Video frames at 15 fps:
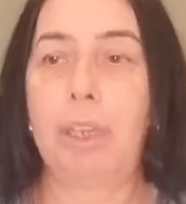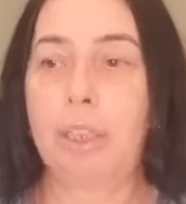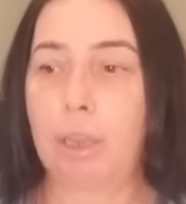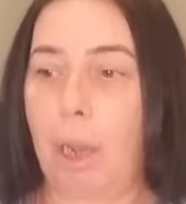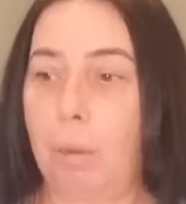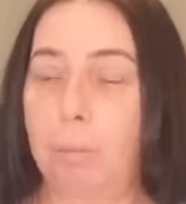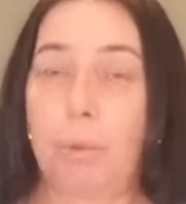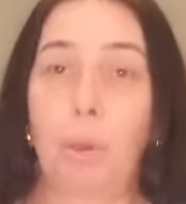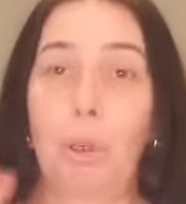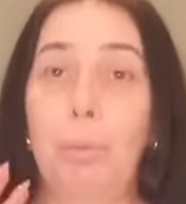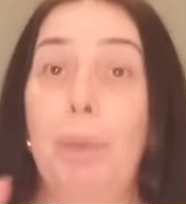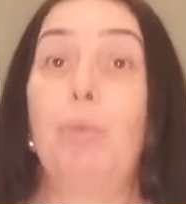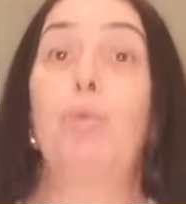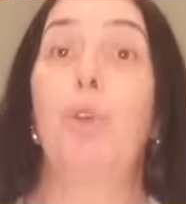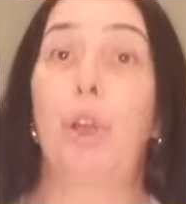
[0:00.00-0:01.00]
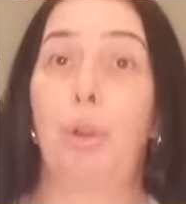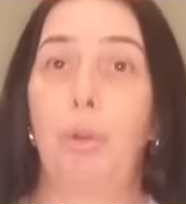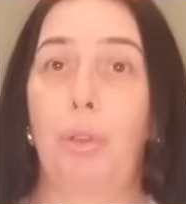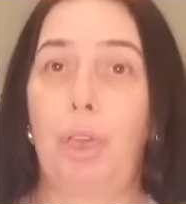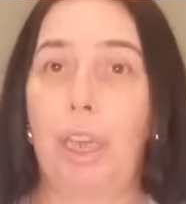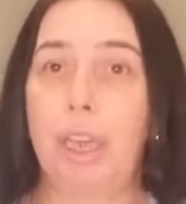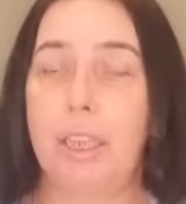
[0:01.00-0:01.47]
is I'm going to be
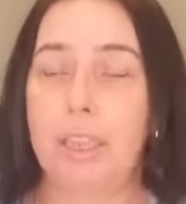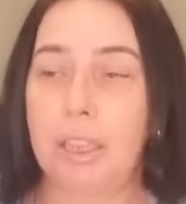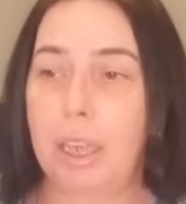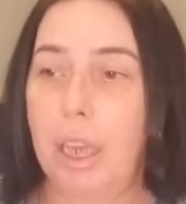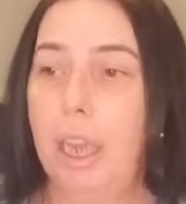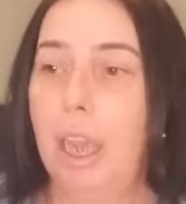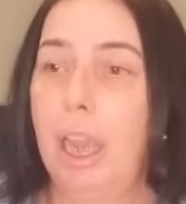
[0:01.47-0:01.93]
ruthless.